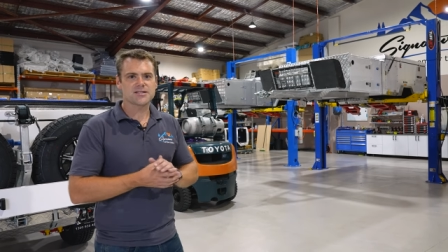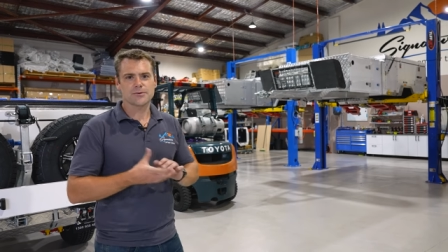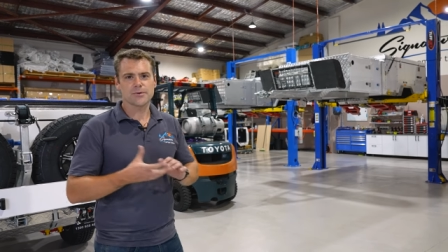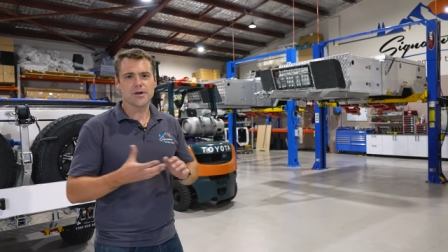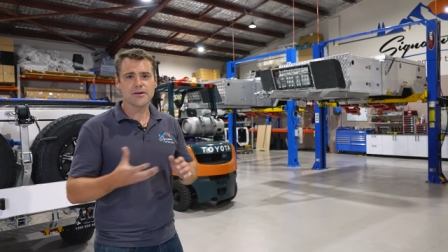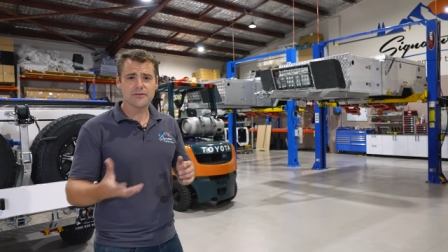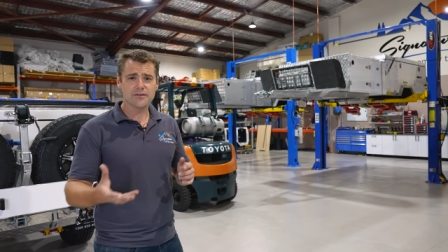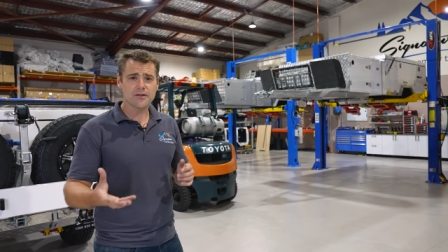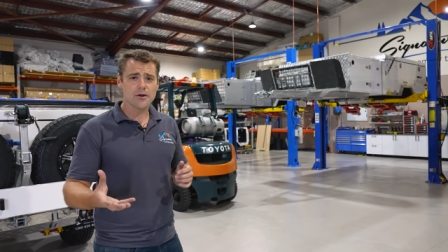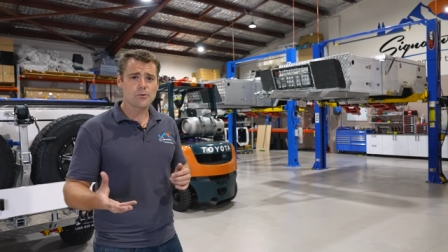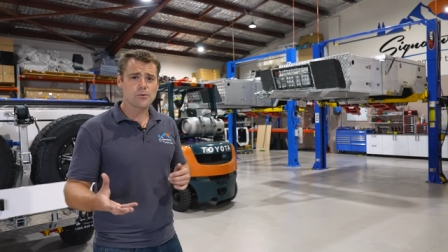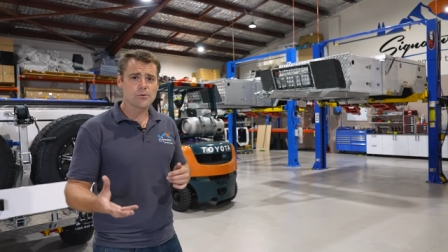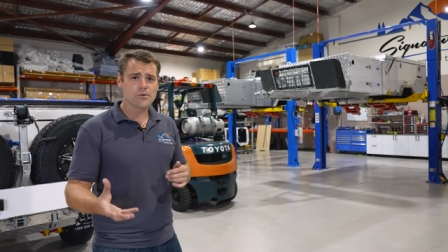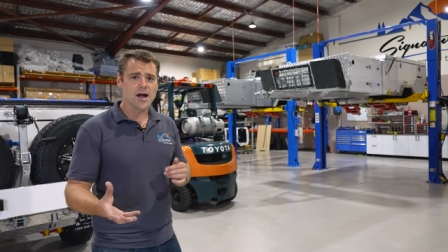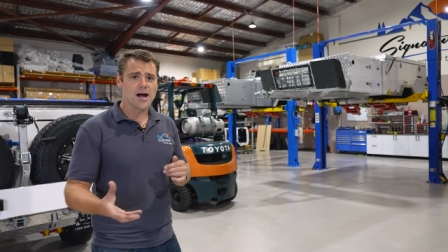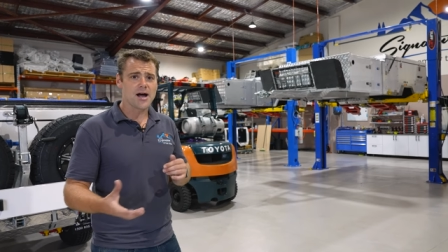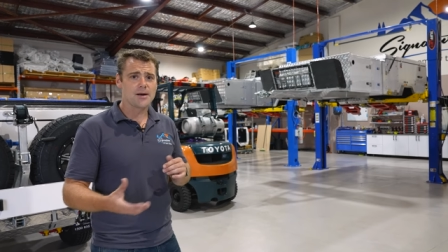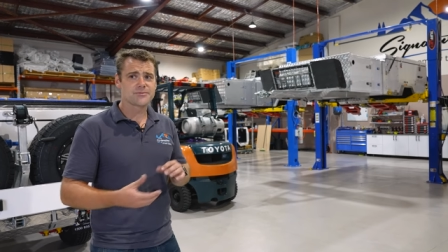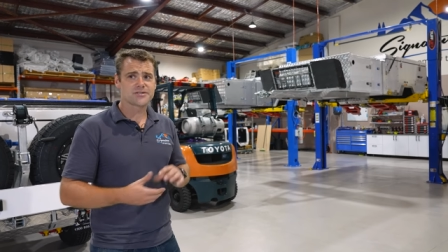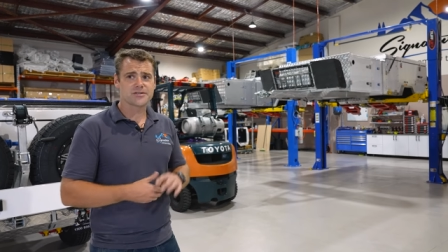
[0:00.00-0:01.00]
So even though all the
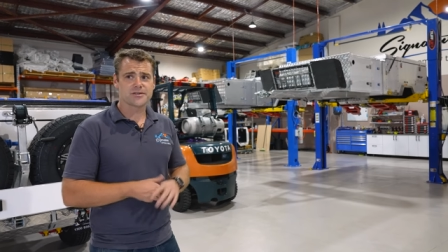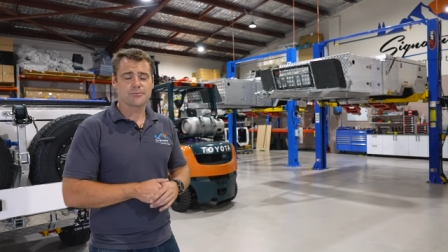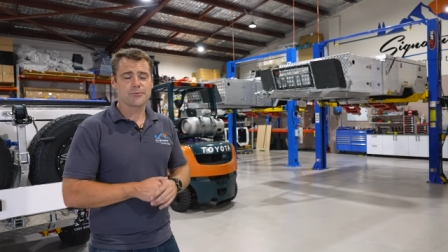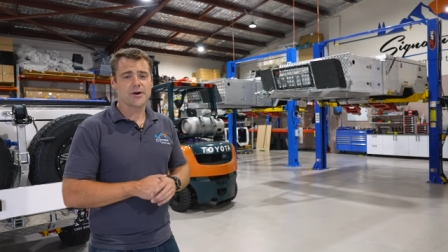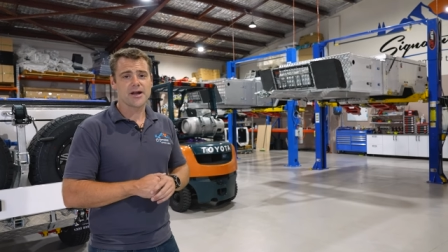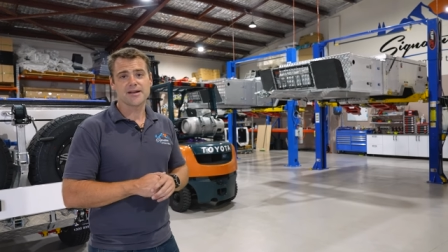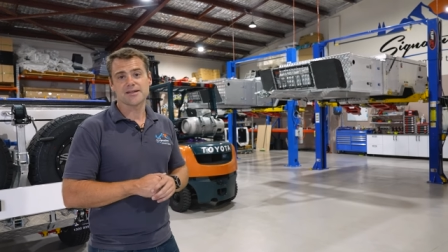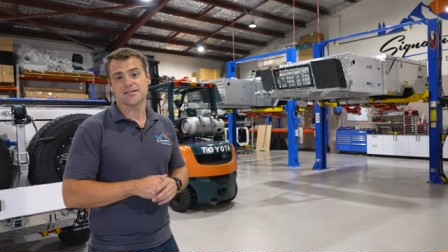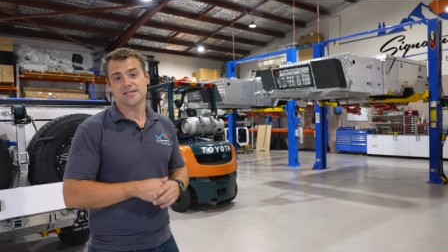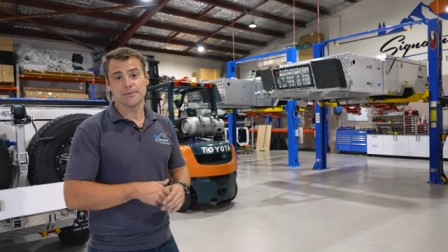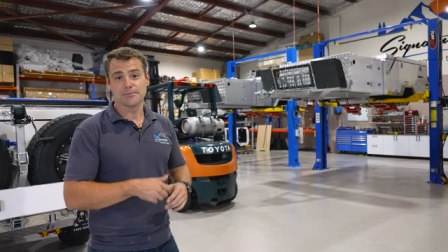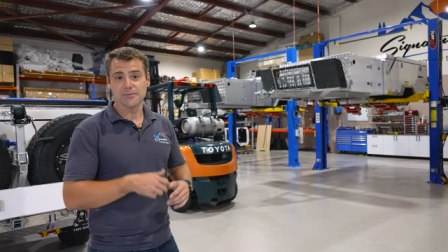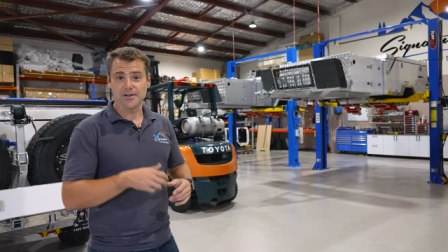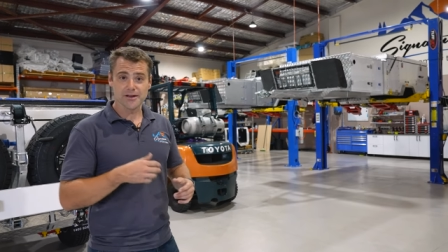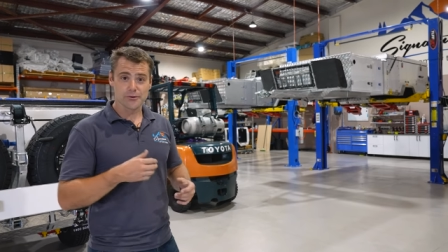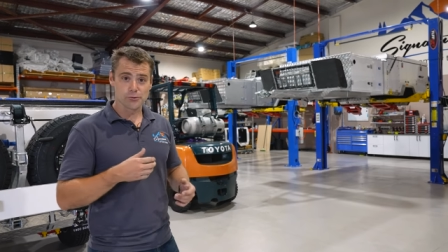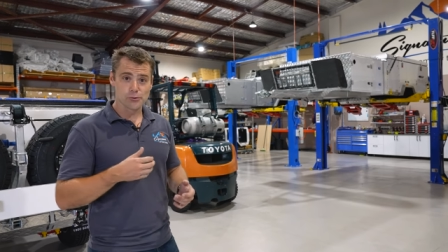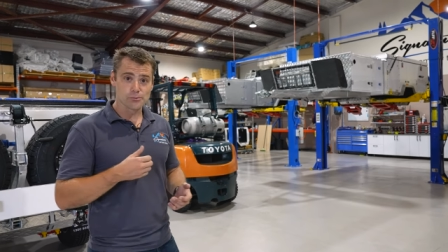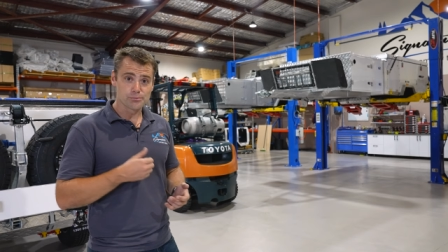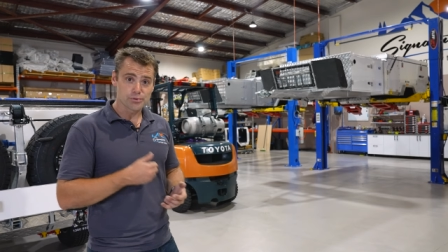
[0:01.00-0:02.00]
hubs in the brake
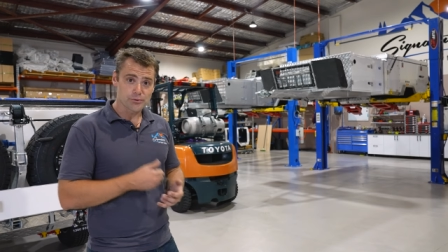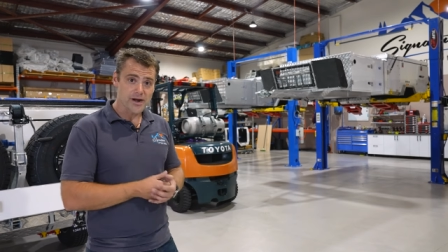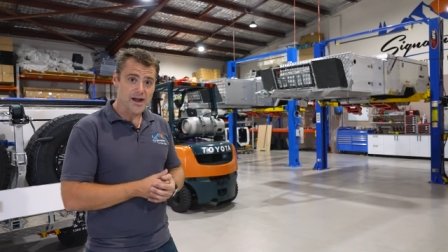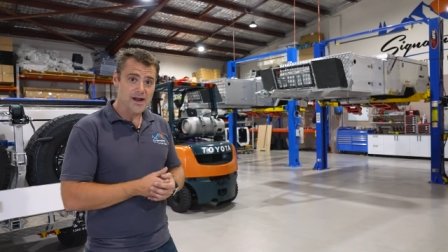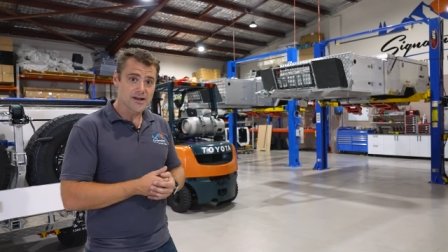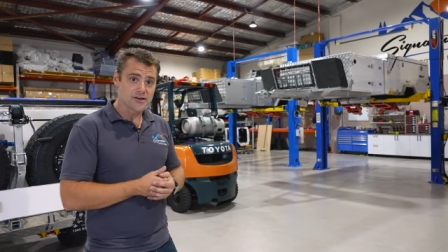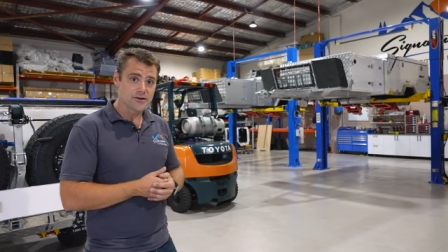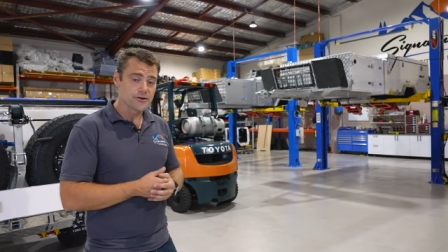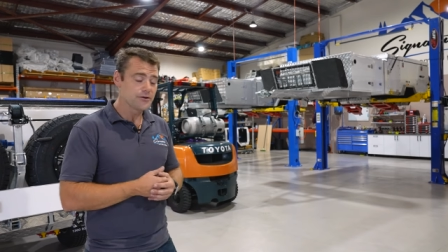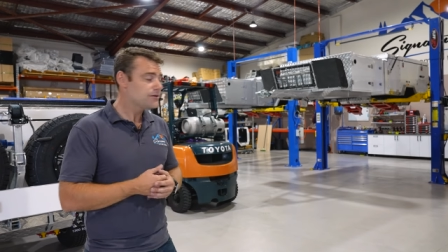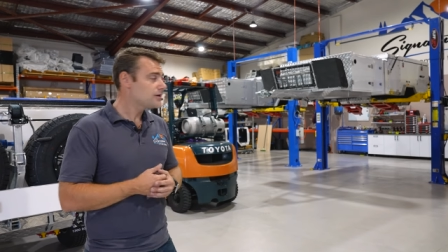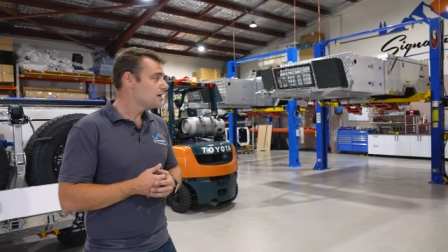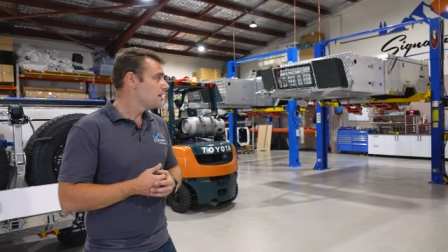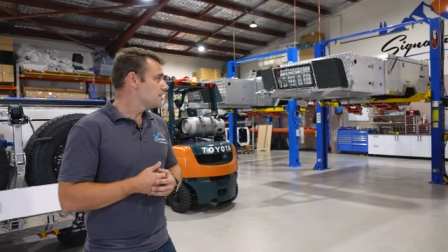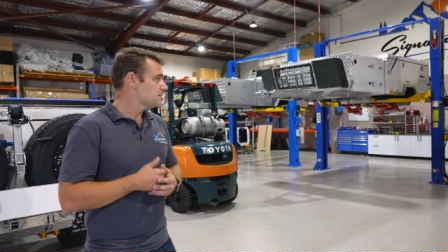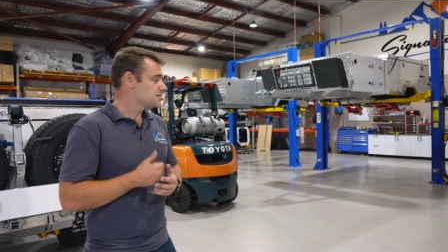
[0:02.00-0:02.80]
assembly are all brand new,